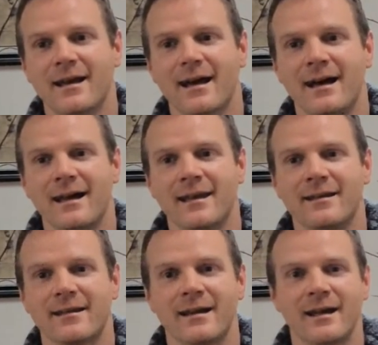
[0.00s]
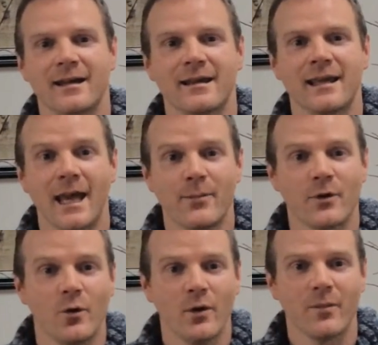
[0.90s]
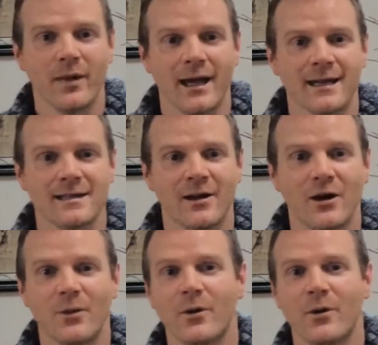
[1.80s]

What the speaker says: and kept going back to her.